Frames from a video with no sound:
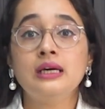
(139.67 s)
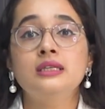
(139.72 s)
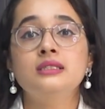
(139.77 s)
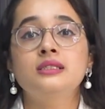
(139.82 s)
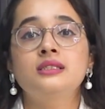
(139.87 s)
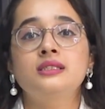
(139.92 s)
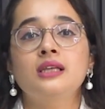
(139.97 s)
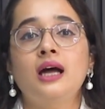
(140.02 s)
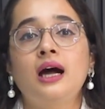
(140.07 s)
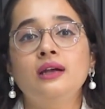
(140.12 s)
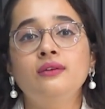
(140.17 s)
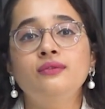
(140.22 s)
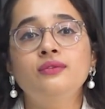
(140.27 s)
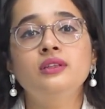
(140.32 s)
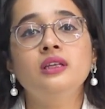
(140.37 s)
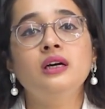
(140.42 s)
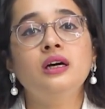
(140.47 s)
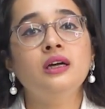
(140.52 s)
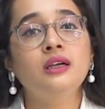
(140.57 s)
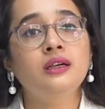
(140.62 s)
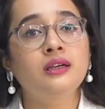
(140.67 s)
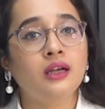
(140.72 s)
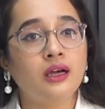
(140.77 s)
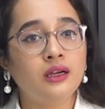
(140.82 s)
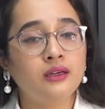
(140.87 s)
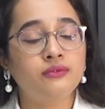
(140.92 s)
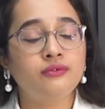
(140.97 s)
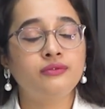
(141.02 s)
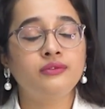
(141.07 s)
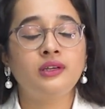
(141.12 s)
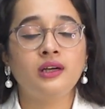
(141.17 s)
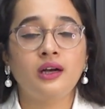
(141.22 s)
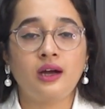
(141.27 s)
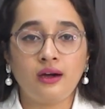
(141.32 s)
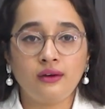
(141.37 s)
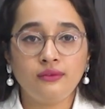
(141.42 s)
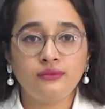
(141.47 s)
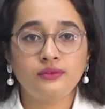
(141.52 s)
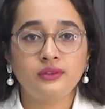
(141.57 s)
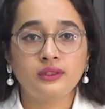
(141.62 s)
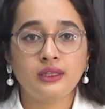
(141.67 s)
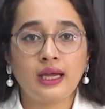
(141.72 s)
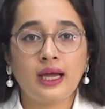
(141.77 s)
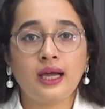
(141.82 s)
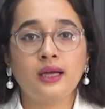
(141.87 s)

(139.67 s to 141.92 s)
Start with a rough draft